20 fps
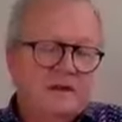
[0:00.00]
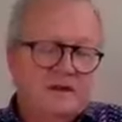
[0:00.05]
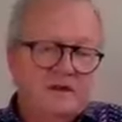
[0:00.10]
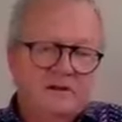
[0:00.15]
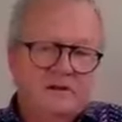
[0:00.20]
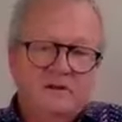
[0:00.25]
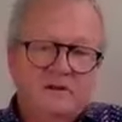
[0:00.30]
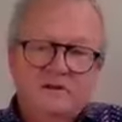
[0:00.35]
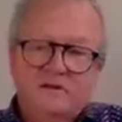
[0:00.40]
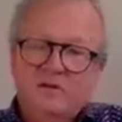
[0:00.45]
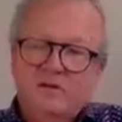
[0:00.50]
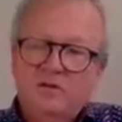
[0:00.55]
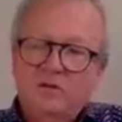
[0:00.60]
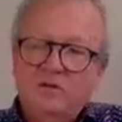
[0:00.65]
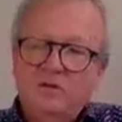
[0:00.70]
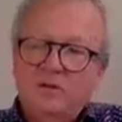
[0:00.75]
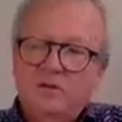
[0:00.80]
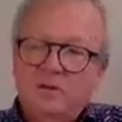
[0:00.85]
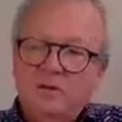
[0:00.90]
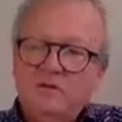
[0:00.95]
that
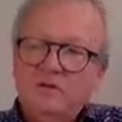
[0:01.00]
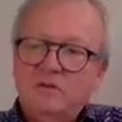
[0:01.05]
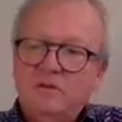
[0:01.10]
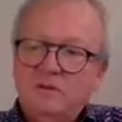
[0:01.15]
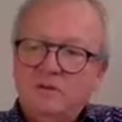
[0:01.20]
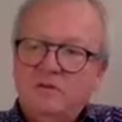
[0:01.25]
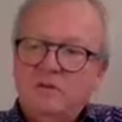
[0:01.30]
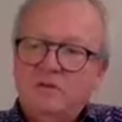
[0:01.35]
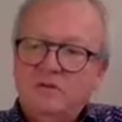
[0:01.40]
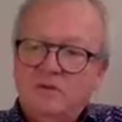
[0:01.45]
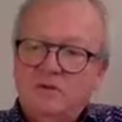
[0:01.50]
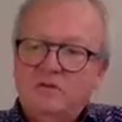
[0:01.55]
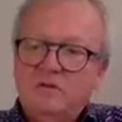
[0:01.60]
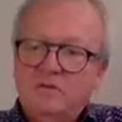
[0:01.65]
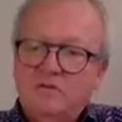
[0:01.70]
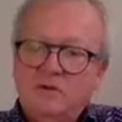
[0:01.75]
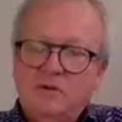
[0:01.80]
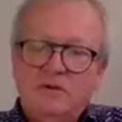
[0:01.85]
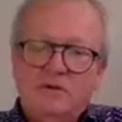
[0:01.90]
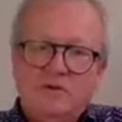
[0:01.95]

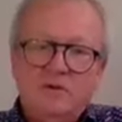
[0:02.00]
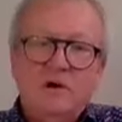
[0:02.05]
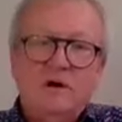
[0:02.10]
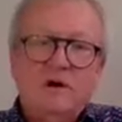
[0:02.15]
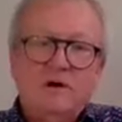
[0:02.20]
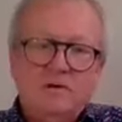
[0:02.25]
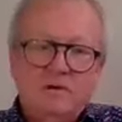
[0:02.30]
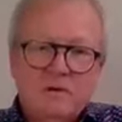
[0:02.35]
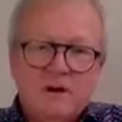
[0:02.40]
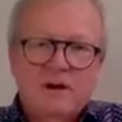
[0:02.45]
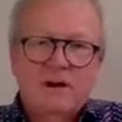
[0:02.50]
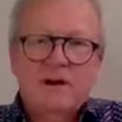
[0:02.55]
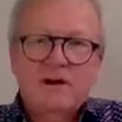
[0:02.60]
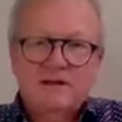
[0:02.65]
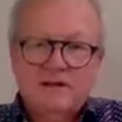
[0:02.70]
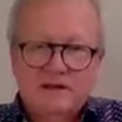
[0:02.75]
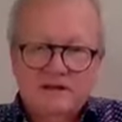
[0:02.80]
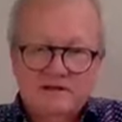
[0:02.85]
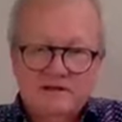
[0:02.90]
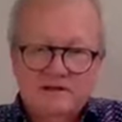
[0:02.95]
you know, and